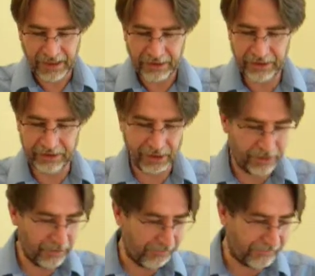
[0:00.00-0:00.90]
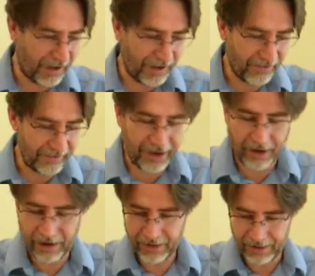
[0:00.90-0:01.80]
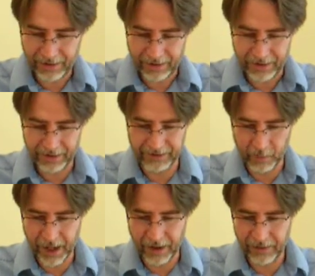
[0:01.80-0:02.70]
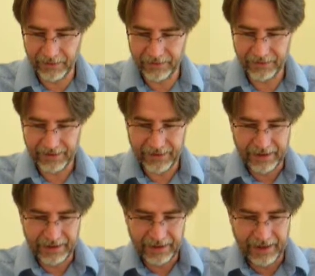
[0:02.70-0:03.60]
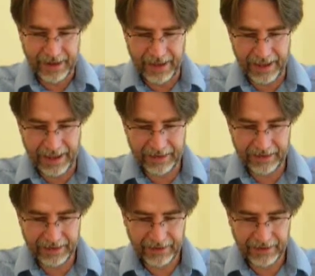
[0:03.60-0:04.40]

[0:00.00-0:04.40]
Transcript: to show you a file there as well. And